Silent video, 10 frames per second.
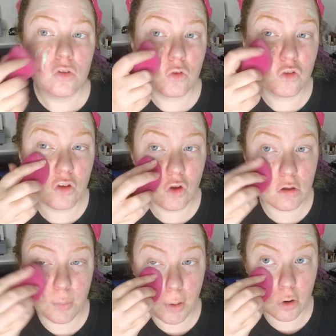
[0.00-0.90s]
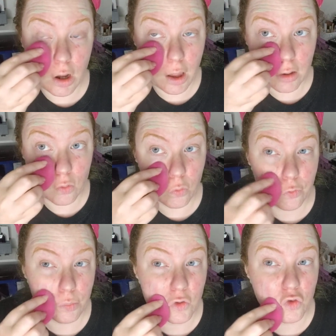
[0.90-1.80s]
so she talks about her kind
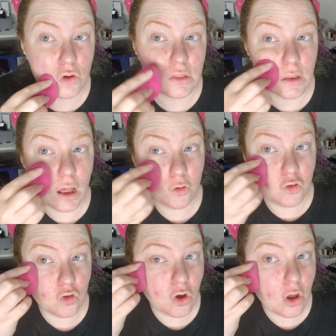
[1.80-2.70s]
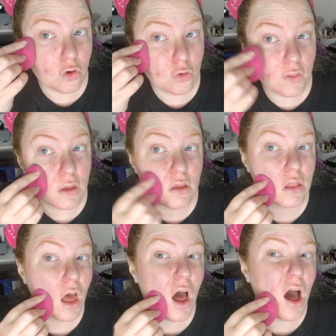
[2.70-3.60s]
older mistress and how she taught her things